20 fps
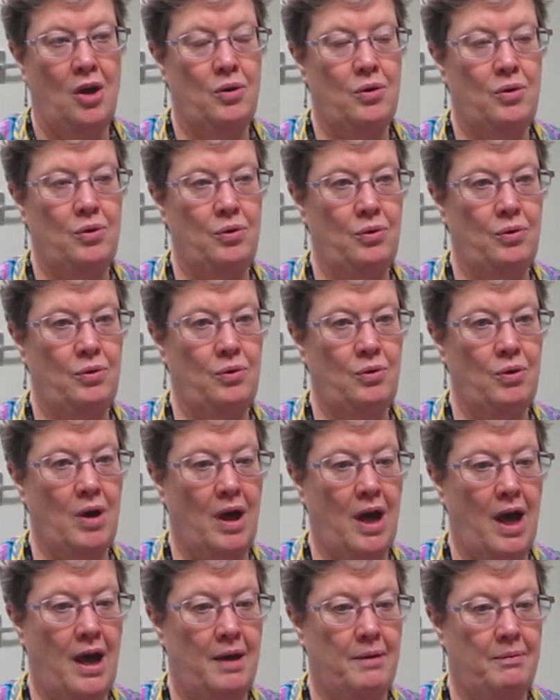who
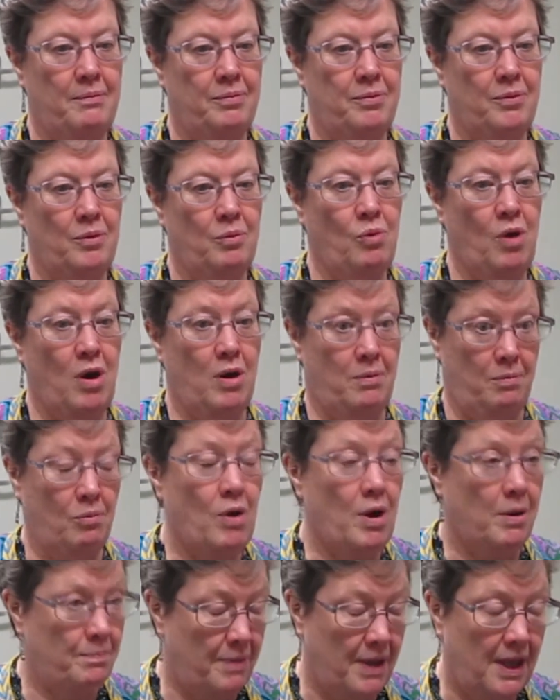
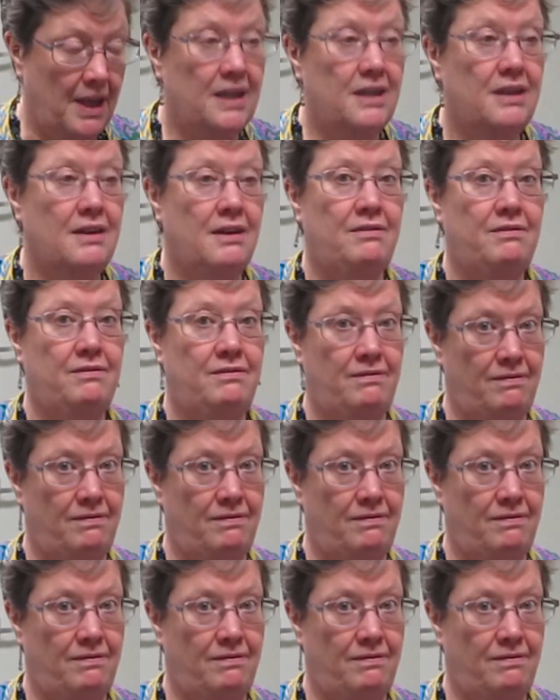were paid a